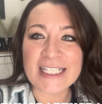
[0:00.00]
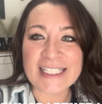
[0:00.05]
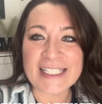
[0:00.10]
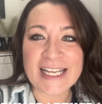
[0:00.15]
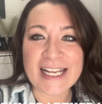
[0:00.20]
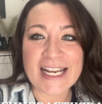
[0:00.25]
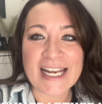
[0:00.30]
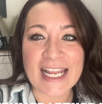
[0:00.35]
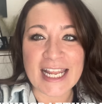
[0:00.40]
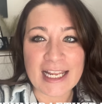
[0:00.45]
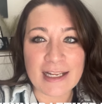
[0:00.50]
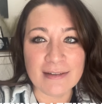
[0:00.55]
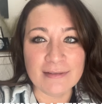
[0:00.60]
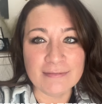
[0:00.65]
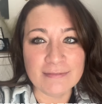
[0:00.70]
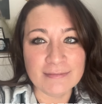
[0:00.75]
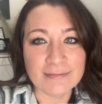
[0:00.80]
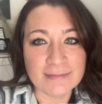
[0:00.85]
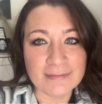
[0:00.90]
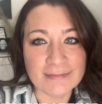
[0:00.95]
Sydney,
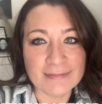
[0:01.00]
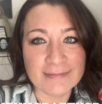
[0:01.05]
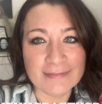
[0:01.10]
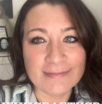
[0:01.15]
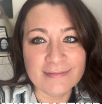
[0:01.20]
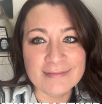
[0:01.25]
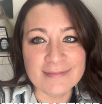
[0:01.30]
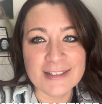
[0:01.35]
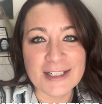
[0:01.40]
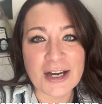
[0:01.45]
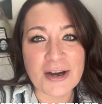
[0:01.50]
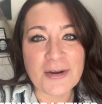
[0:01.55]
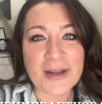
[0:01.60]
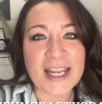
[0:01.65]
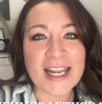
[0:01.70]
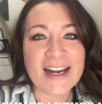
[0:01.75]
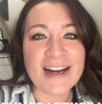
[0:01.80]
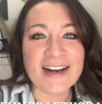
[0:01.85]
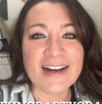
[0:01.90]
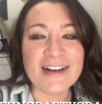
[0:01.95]
go
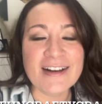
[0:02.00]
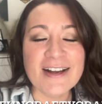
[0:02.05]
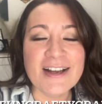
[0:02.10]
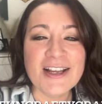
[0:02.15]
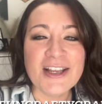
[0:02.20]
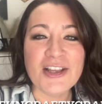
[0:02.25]
here.